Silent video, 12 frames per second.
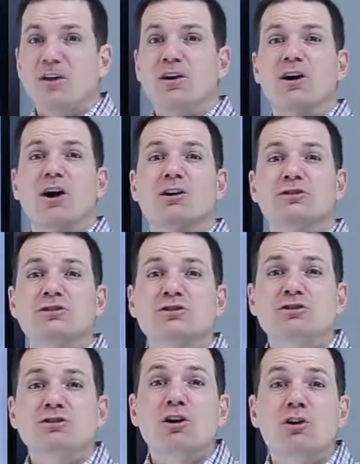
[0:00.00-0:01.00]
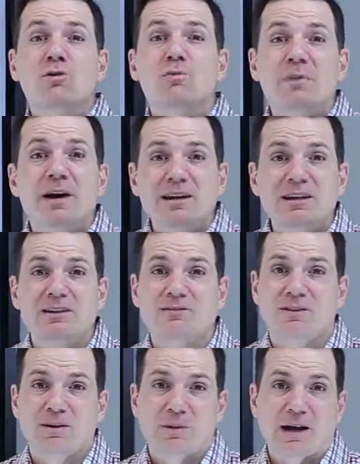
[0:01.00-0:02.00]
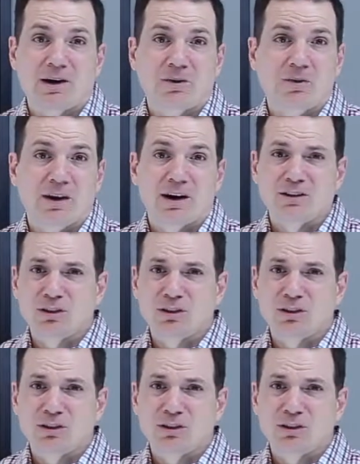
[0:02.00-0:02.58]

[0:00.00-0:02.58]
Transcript: There are so many of them out there.